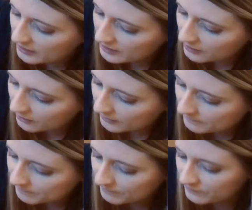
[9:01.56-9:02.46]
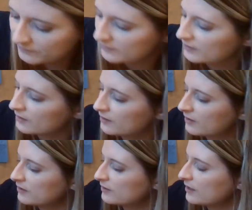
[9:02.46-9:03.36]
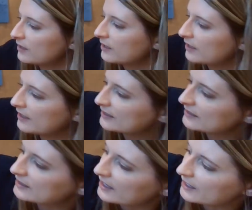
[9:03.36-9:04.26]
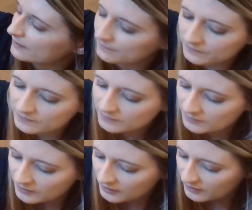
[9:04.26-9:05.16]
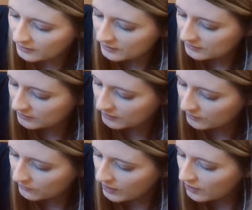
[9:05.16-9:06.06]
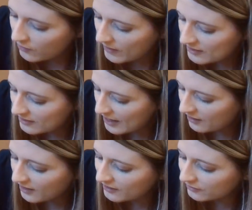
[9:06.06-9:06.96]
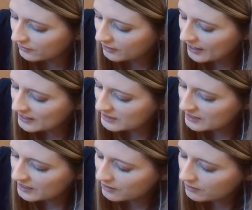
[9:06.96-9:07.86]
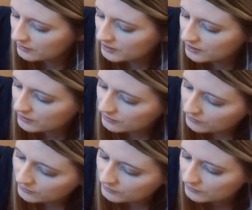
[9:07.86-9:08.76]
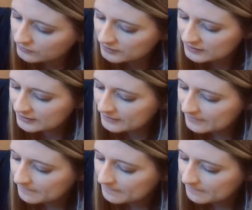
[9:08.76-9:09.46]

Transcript: here. Uh, let's see. No, not quite that color. I think I'll use